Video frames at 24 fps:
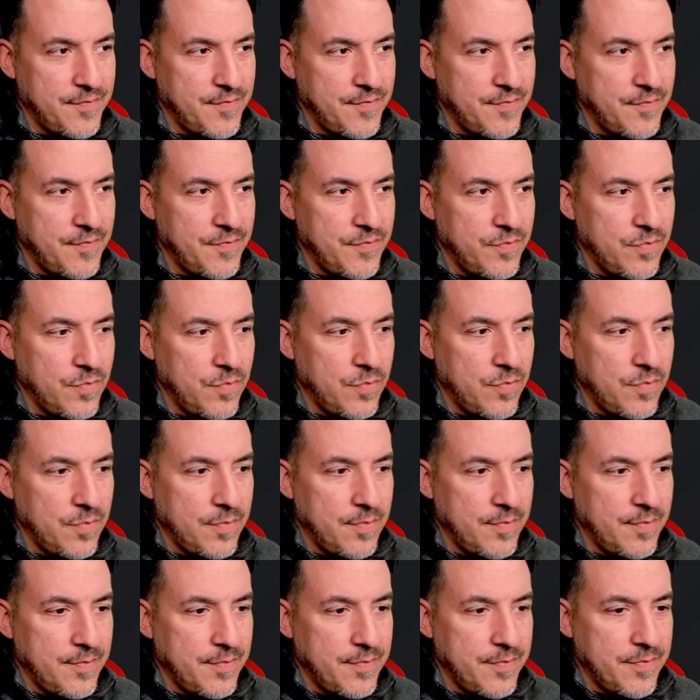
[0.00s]

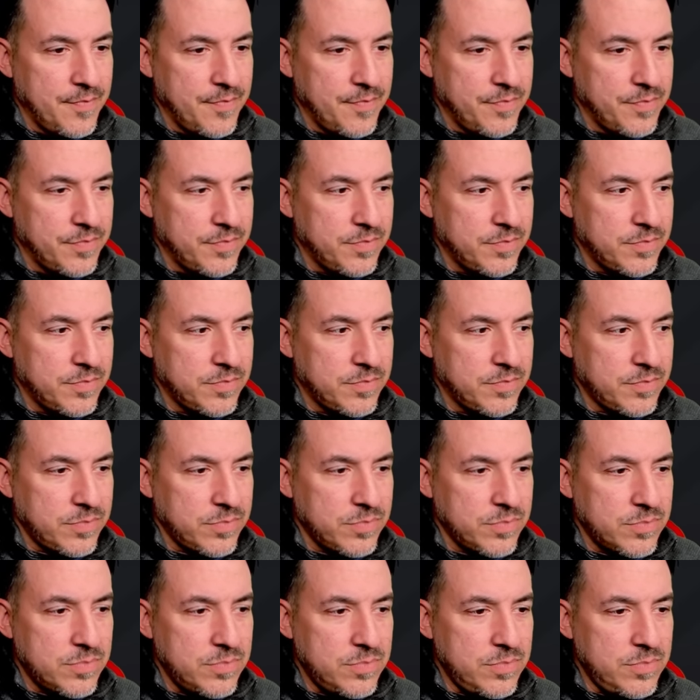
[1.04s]

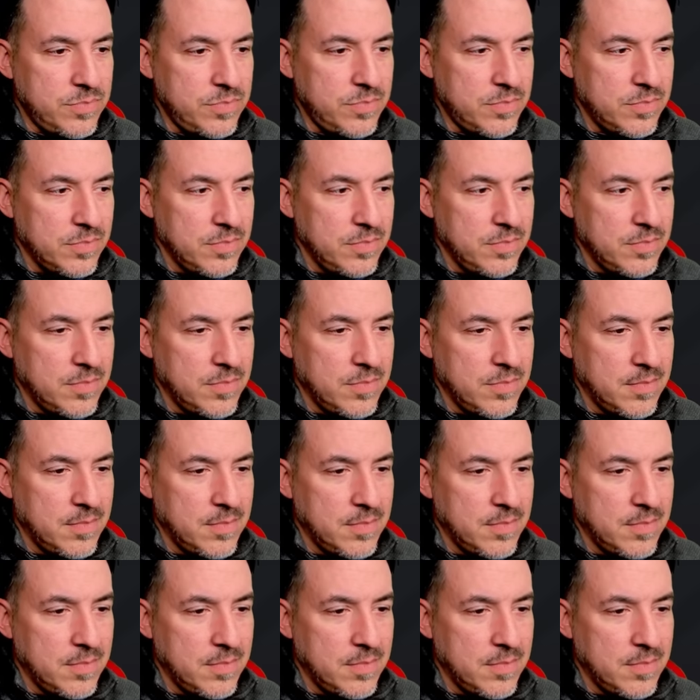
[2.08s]
[no speech]